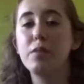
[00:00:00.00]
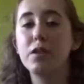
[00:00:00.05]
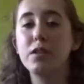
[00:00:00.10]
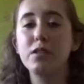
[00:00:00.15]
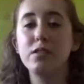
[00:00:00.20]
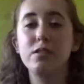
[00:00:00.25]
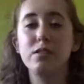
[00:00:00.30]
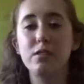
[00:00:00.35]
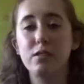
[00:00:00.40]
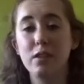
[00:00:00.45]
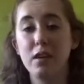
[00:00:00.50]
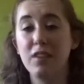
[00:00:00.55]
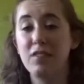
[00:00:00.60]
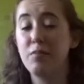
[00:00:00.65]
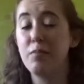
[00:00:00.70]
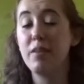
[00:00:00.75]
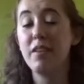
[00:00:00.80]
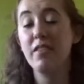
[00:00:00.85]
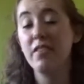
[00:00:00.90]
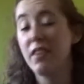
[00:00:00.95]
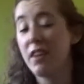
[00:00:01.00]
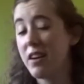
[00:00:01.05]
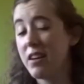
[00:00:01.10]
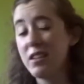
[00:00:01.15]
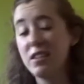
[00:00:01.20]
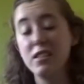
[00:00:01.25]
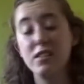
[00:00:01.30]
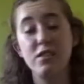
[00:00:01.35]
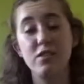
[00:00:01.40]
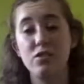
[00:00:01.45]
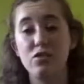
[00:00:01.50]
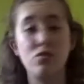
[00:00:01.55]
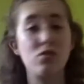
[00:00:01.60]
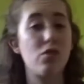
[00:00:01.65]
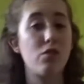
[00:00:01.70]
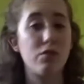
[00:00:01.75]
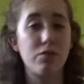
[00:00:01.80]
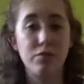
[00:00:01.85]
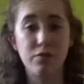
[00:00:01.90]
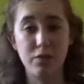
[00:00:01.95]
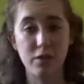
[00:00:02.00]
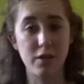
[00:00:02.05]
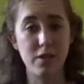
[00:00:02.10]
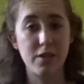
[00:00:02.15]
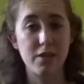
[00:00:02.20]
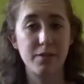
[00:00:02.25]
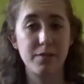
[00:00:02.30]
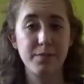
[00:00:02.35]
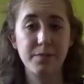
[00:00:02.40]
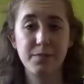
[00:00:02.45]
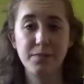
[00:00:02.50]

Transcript: because I've been there, it's not fun.